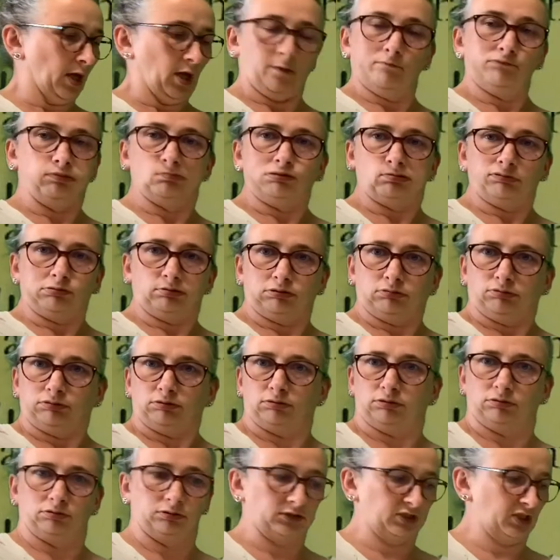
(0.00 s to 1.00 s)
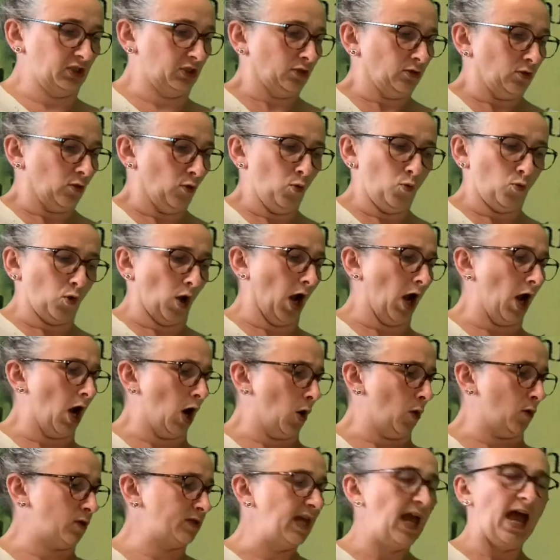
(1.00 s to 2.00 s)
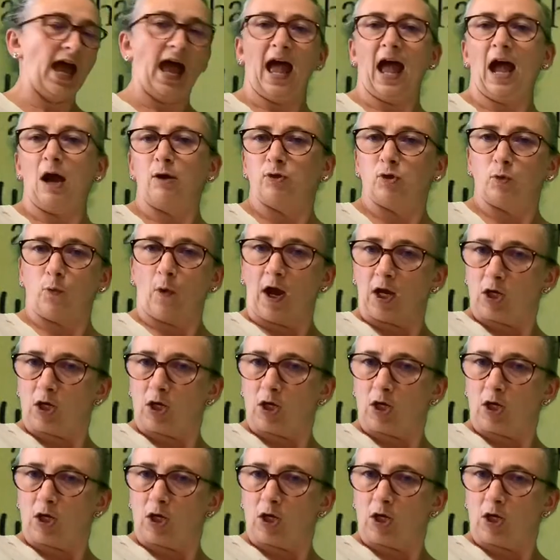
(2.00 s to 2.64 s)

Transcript: It's too cold, how do I